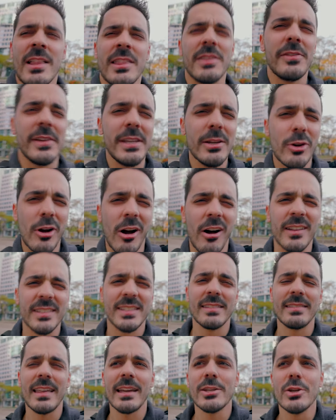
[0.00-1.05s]
the video
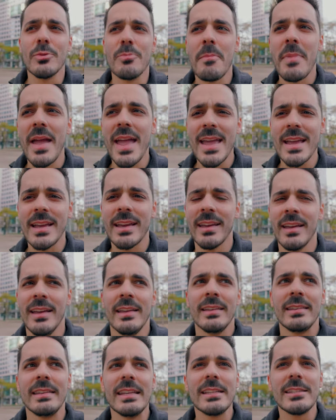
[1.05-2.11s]
content that you make
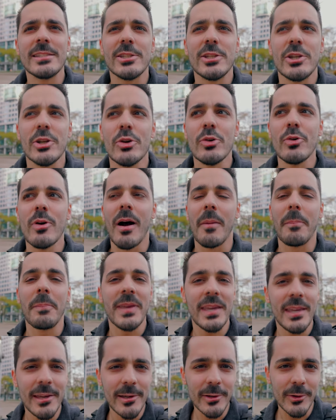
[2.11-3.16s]
needs to
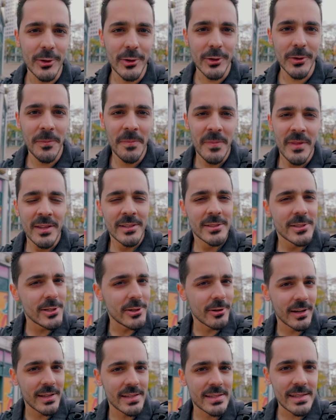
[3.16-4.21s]
appeal to
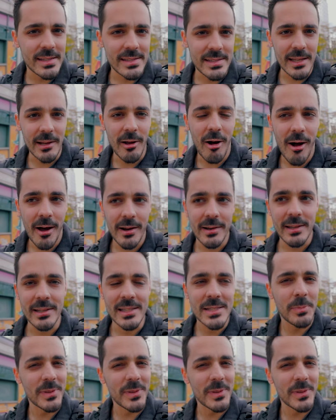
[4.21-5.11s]
your existing audience.